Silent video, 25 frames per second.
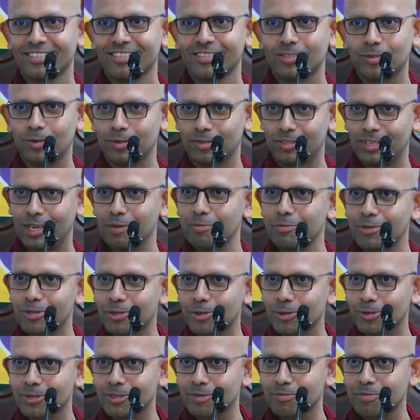So some
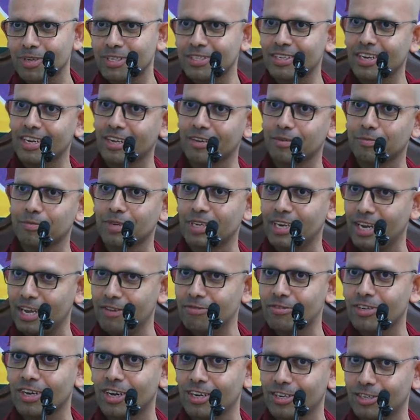truths must be
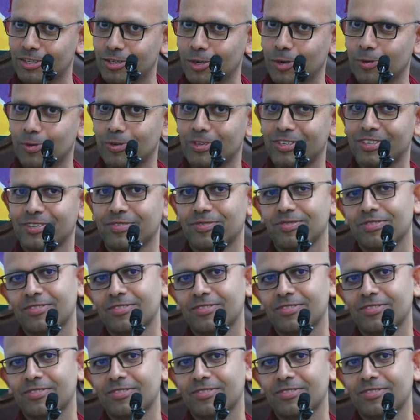left untold.